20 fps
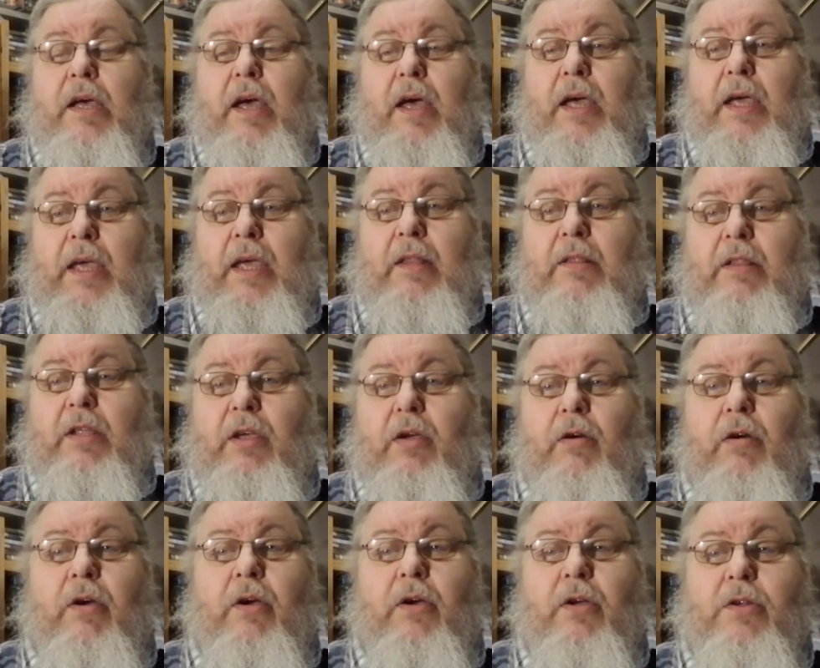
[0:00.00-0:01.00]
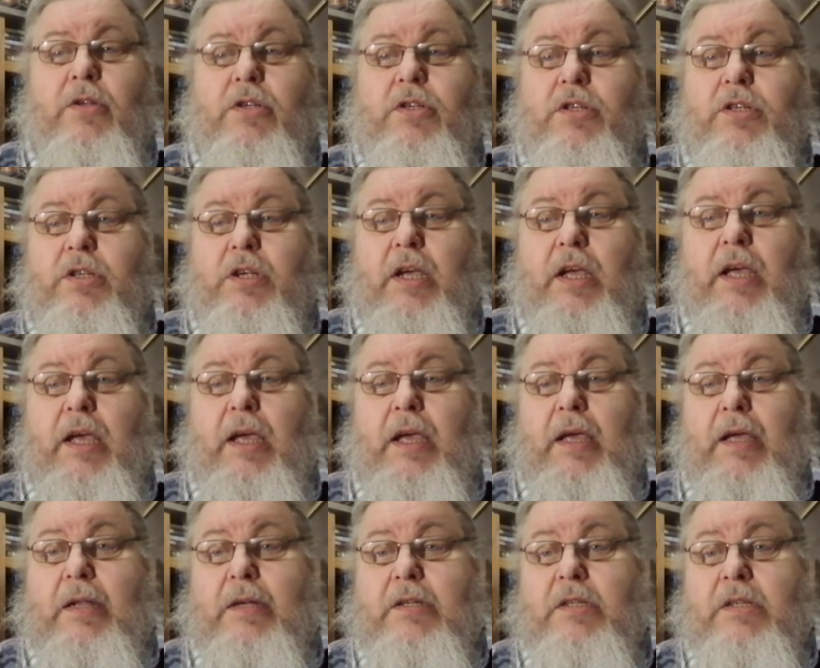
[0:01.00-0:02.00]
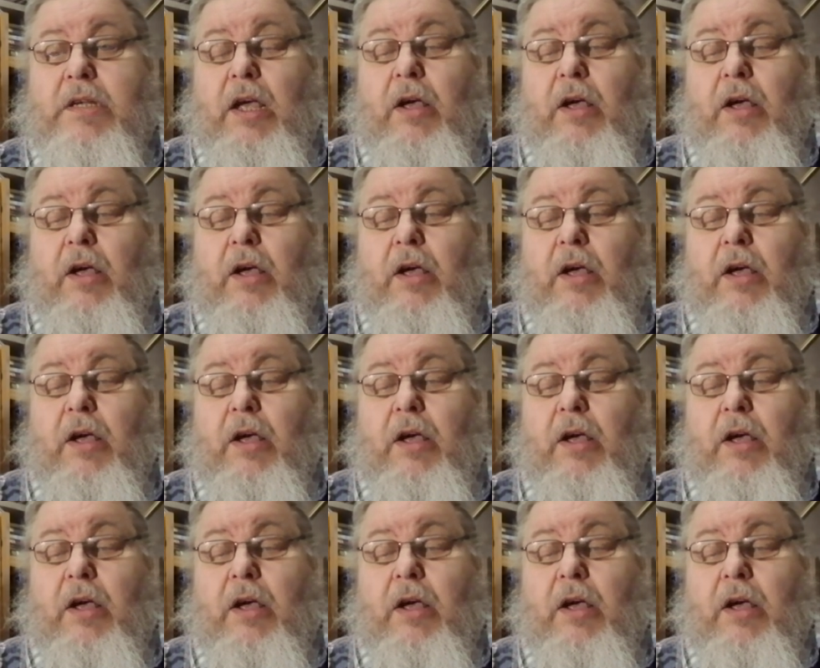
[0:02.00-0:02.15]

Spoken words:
I get the urge, and